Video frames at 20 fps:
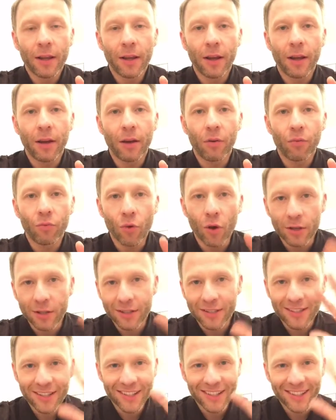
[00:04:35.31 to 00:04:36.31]

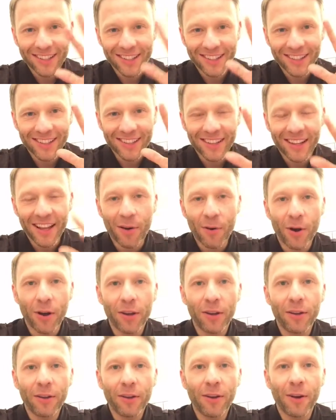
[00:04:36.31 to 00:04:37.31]
Roz, how are
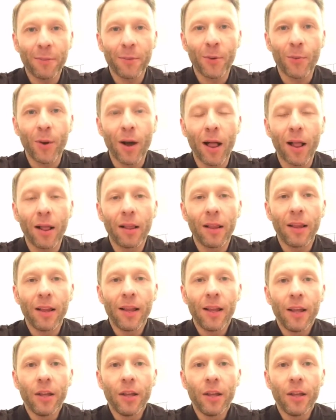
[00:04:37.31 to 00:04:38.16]
you? Hope you're well.